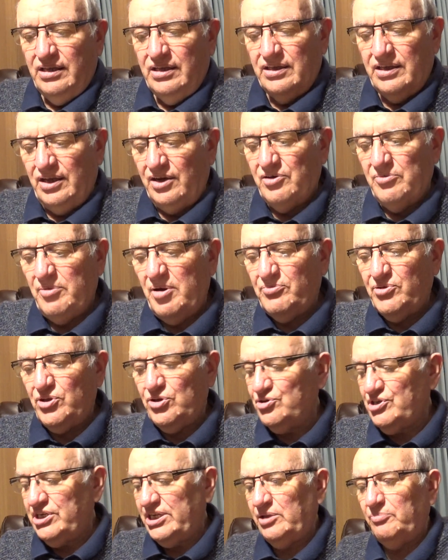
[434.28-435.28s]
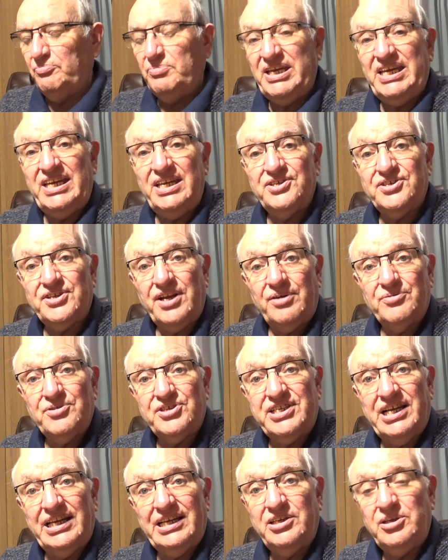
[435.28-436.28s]
now remember those little bees that I was
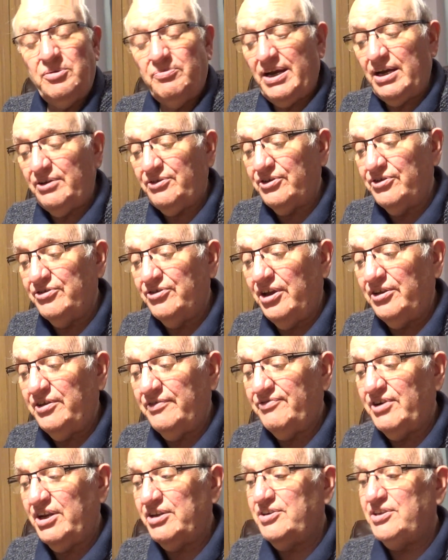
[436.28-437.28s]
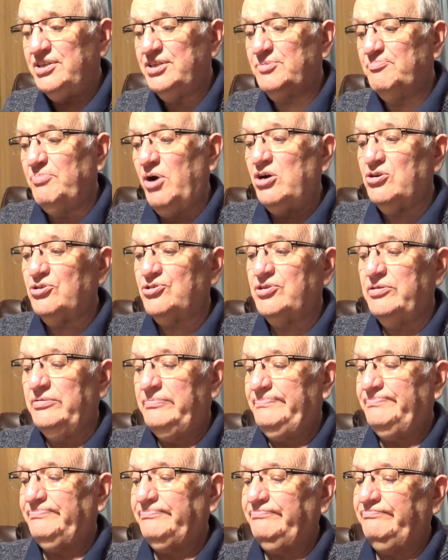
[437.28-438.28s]
telling you about that are on the front of this box?
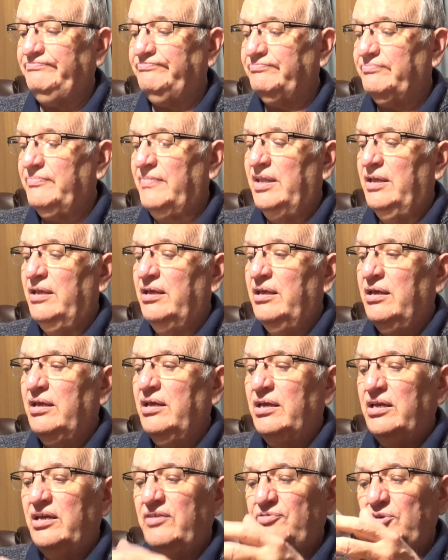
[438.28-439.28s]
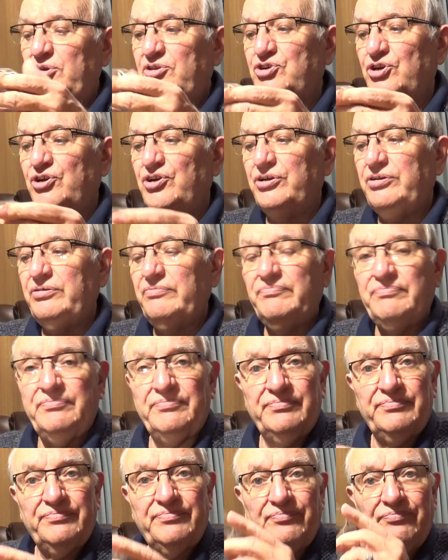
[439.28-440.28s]
If you turn
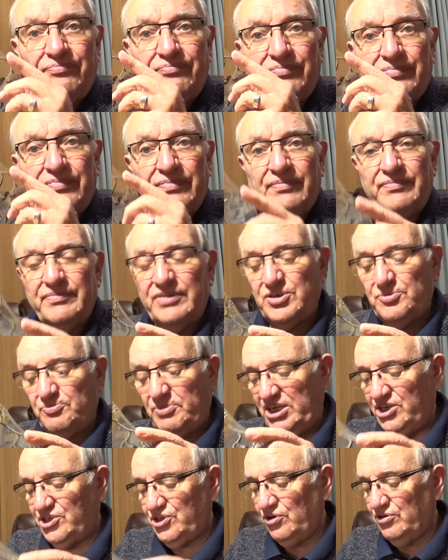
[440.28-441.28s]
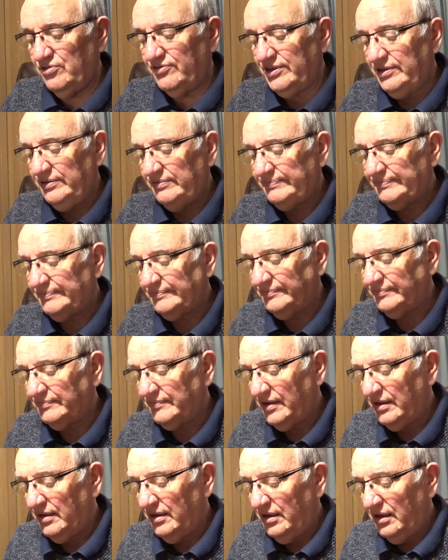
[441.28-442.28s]
this piece over
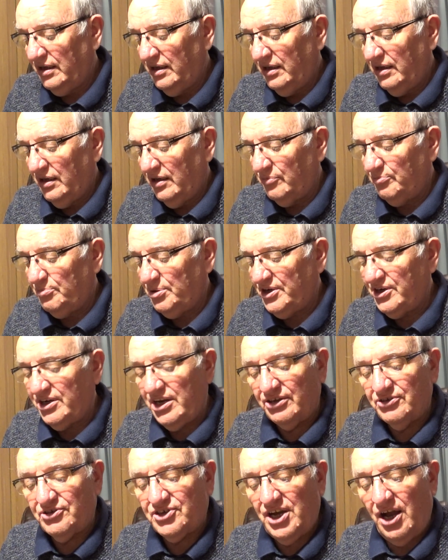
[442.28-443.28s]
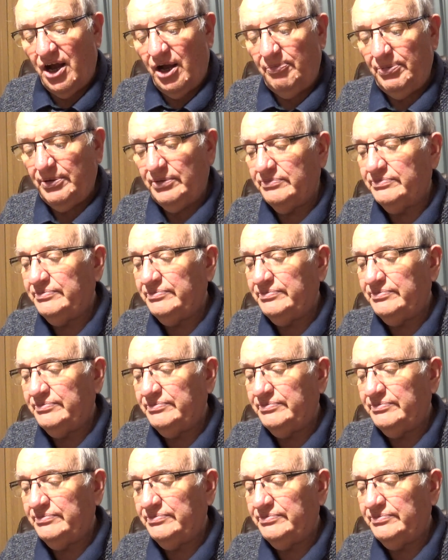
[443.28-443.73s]
and put it on top,